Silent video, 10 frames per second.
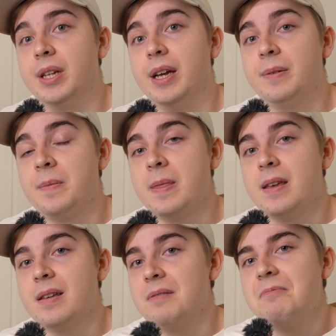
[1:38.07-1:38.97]
day,
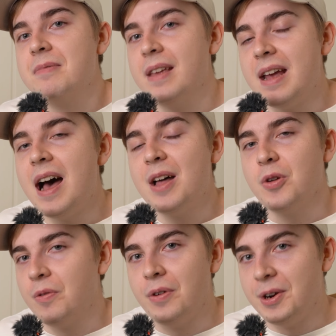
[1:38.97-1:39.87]
they
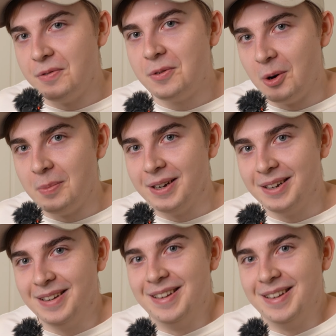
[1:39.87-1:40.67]
aren't afraid of cropping.